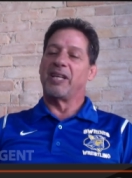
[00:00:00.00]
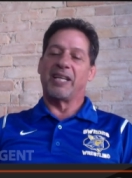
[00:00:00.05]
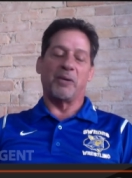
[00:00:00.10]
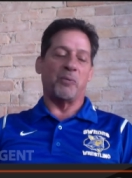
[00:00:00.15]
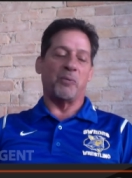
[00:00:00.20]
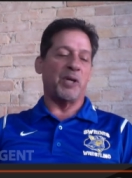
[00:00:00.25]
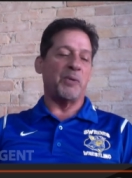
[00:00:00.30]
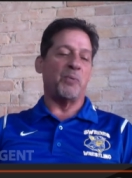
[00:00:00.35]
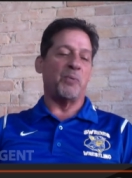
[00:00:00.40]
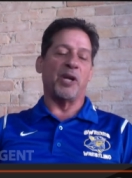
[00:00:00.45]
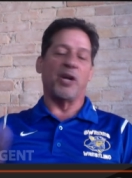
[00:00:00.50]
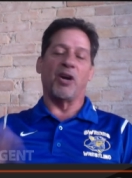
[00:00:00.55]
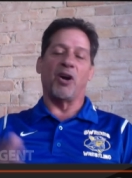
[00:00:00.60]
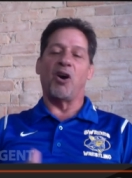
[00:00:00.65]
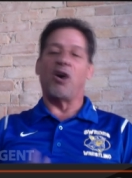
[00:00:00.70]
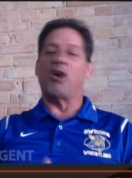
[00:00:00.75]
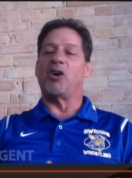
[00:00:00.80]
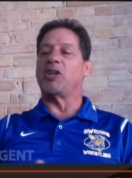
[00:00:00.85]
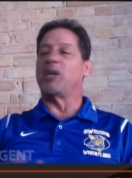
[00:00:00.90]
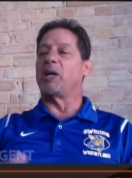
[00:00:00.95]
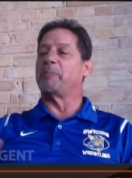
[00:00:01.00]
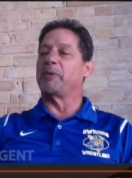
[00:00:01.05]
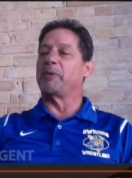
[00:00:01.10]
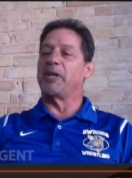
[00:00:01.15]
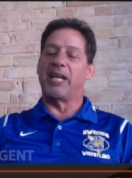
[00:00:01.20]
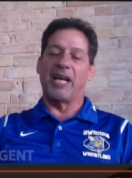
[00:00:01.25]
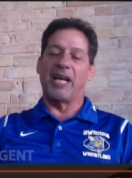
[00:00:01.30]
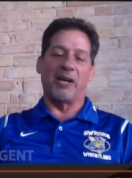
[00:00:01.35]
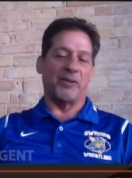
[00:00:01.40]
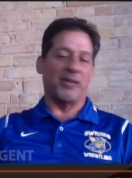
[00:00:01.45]
he, we went all up
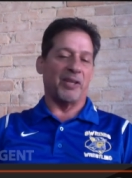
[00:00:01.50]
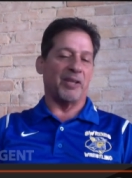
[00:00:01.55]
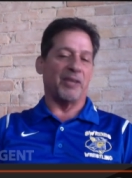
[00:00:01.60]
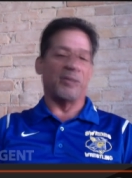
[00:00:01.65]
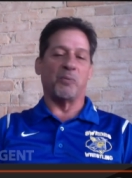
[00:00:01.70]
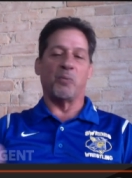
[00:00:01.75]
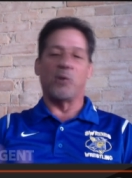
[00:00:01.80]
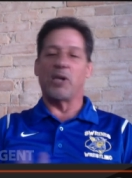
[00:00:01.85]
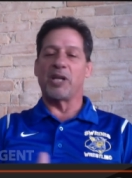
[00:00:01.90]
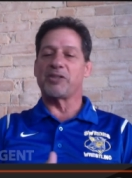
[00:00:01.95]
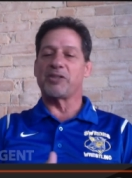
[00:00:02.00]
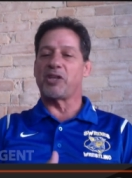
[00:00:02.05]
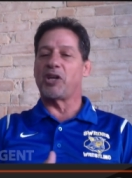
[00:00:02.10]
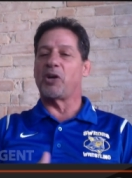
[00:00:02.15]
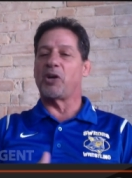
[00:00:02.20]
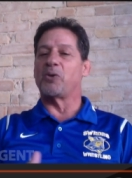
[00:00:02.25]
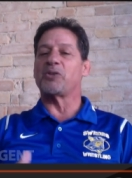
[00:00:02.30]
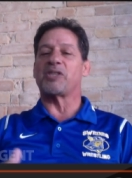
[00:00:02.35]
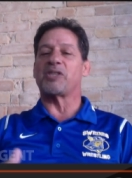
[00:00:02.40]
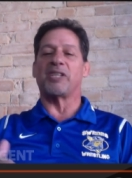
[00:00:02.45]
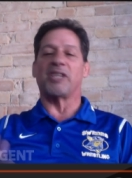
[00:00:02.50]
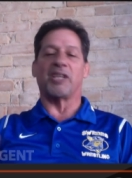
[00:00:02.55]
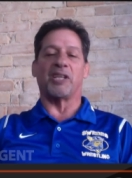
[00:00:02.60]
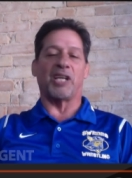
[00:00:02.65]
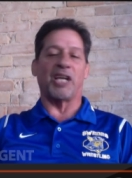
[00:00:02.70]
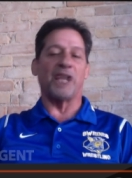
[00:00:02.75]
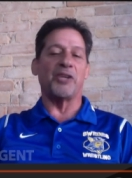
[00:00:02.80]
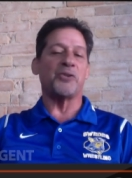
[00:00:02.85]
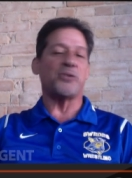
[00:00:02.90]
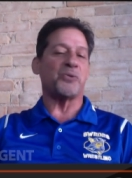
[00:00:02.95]
and down the west coast in the
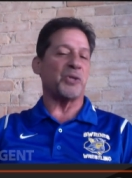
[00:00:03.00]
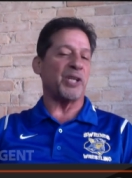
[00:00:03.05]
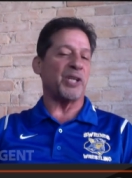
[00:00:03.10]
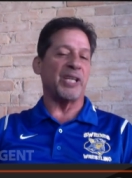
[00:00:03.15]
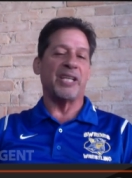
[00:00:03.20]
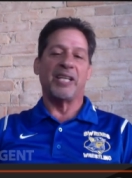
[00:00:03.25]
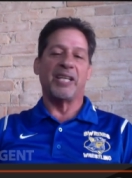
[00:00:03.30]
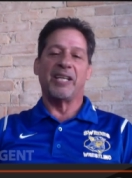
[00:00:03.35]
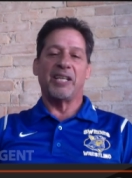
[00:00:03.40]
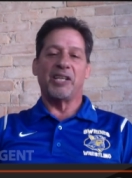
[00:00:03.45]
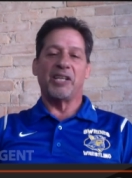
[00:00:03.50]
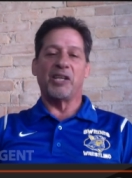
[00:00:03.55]
country